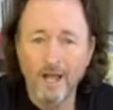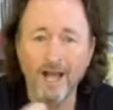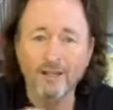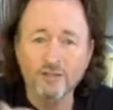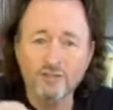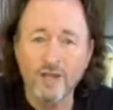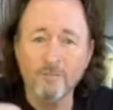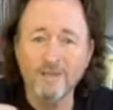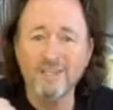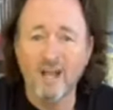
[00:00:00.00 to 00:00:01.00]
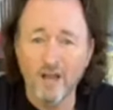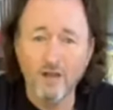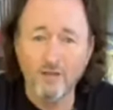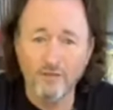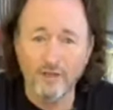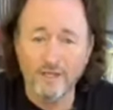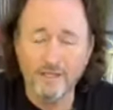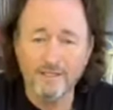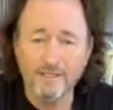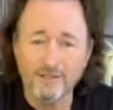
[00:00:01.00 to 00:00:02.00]
on something other
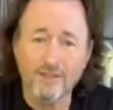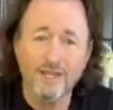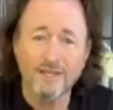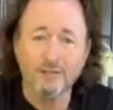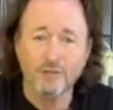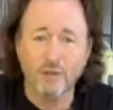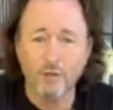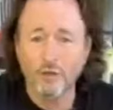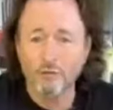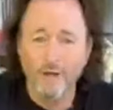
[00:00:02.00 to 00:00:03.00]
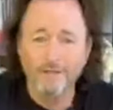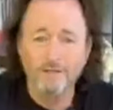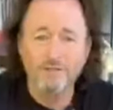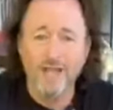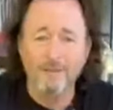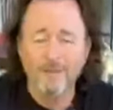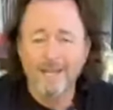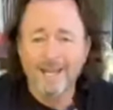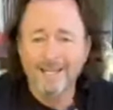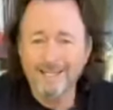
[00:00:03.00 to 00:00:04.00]
than the thing that's occurring right at this time.
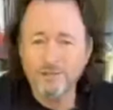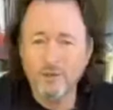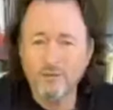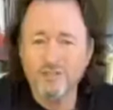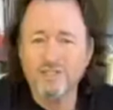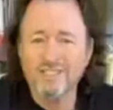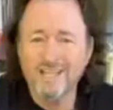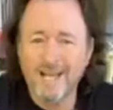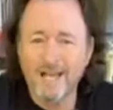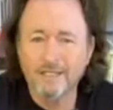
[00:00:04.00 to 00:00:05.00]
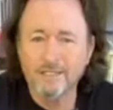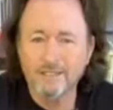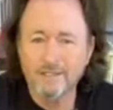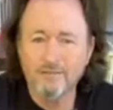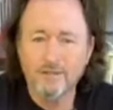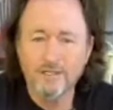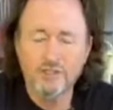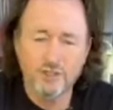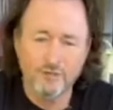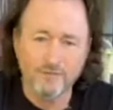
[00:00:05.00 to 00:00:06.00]
And that's known as cognitive
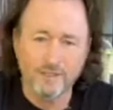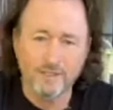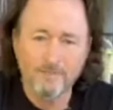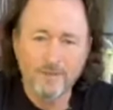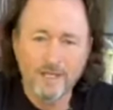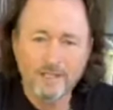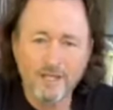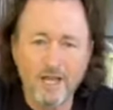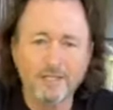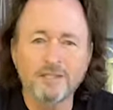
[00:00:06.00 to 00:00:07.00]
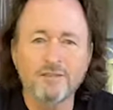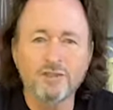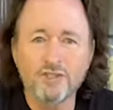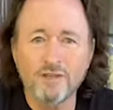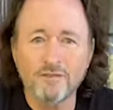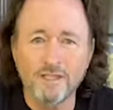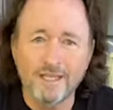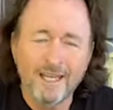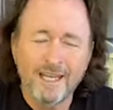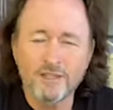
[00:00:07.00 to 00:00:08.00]
shifting. Cognitive shifting
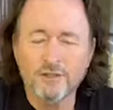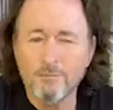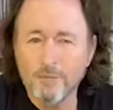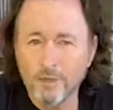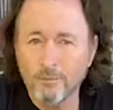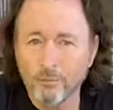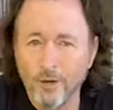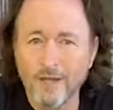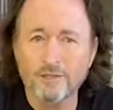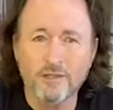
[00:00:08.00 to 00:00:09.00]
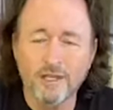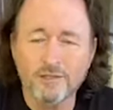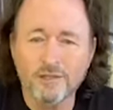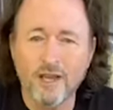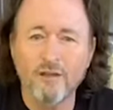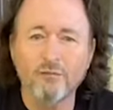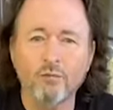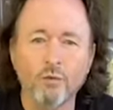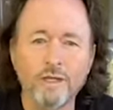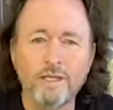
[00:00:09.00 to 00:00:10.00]
is the mental process of
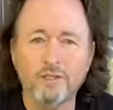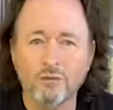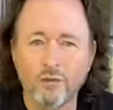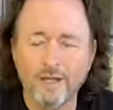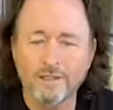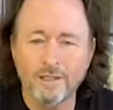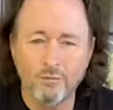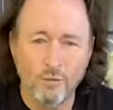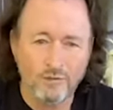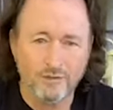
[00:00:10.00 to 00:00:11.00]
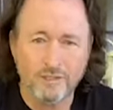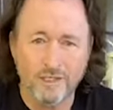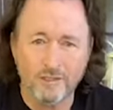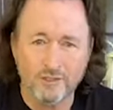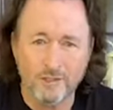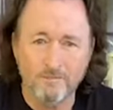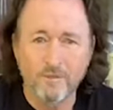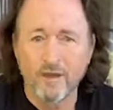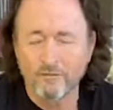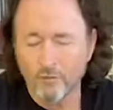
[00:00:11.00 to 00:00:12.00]
redirecting one's attention
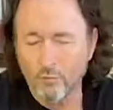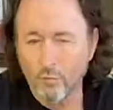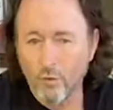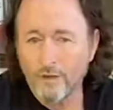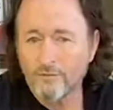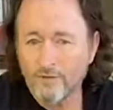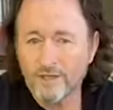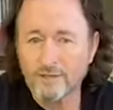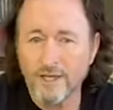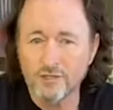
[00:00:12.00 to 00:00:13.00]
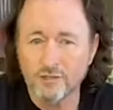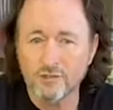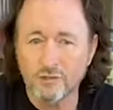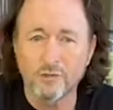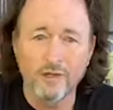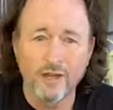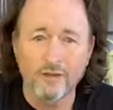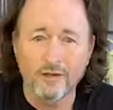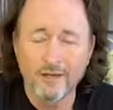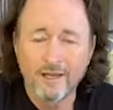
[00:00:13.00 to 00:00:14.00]
from one fixation to another.